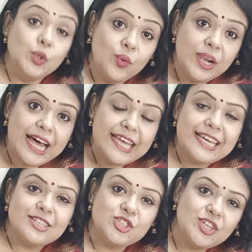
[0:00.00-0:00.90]
Do
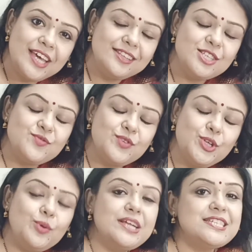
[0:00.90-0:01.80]
like and share this
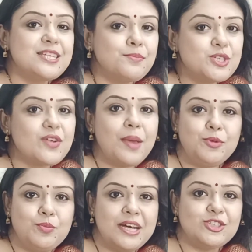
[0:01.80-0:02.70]
video and
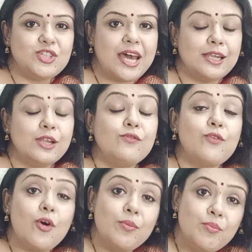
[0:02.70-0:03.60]
subscribe to my channel
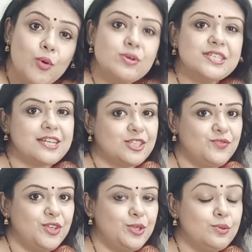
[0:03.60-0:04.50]
for more such
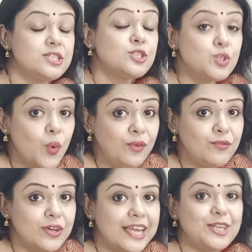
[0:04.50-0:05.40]
videos.
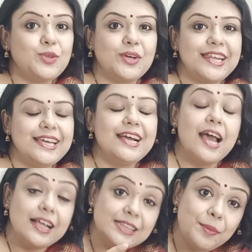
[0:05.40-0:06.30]
Don't forget to click
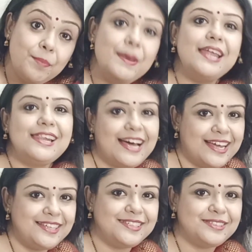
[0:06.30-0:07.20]
the bell
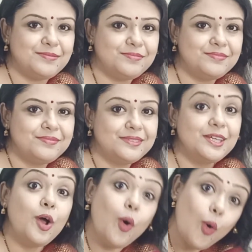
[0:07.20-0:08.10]
icon.
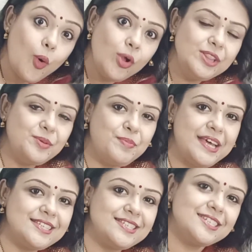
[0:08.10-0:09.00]
All the
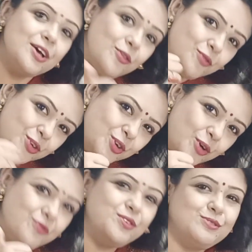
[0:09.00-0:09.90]
best for
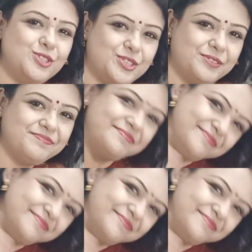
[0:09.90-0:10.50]
your future.